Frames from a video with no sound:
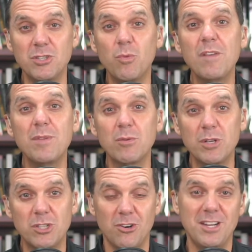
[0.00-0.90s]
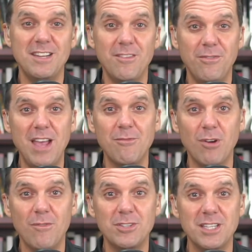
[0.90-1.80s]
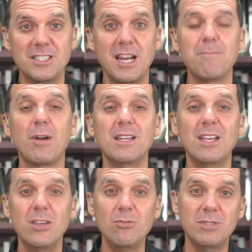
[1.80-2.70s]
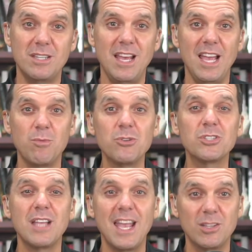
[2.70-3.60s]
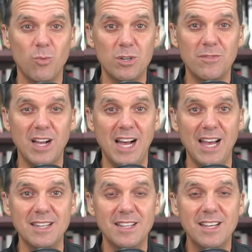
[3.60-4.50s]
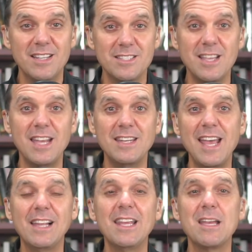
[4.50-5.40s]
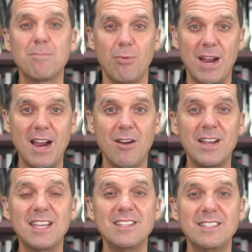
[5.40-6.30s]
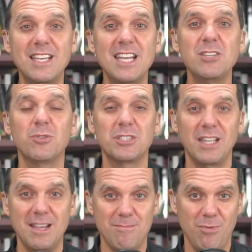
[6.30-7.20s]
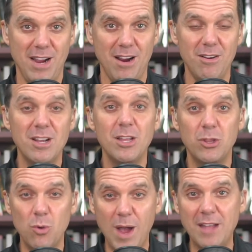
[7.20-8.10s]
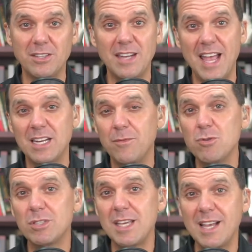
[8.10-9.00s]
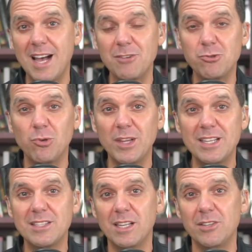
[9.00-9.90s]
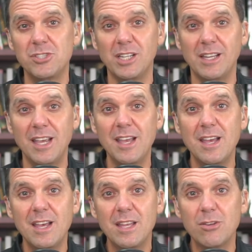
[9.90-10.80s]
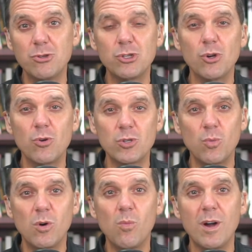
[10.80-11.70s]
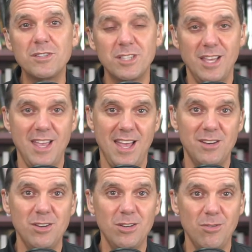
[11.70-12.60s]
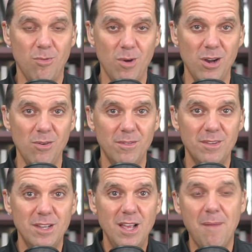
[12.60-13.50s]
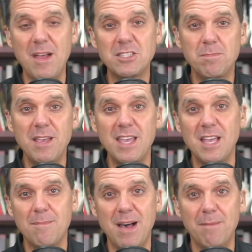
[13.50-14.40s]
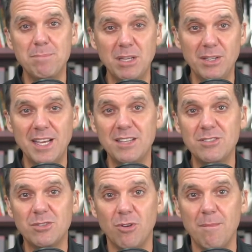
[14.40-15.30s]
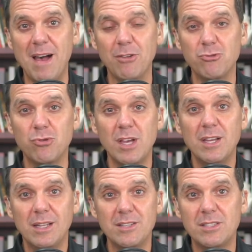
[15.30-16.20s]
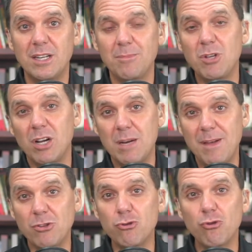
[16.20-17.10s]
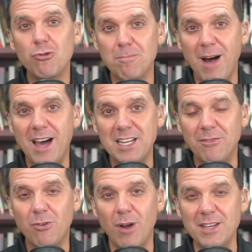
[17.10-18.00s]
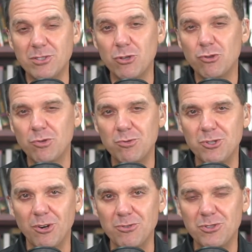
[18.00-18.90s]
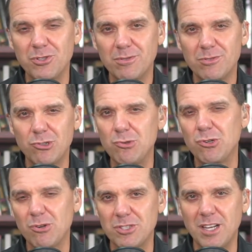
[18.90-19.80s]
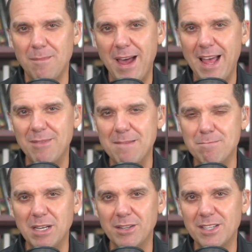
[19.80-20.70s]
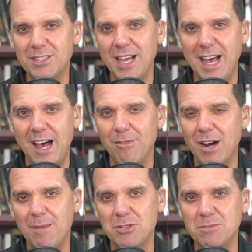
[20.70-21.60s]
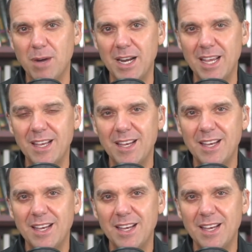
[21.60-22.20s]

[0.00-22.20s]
And we've been returning to favor ever since. And I pray that you today will stay in the Word of God. Stay daily in prayer and continuously in prayer throughout the day. And if you seek God truly and diligently, the church will once again grow. I'm not speaking about buildings or about, listen, I'm talking about the true body of Christ, the true church. True church is not about how many buildings you have or how much money.